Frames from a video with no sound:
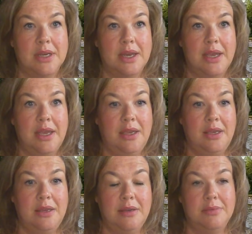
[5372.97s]
I
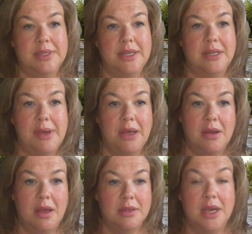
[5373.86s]
sent about
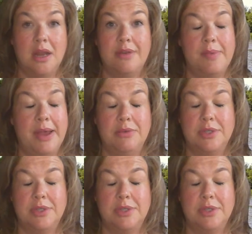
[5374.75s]
a ton of them out,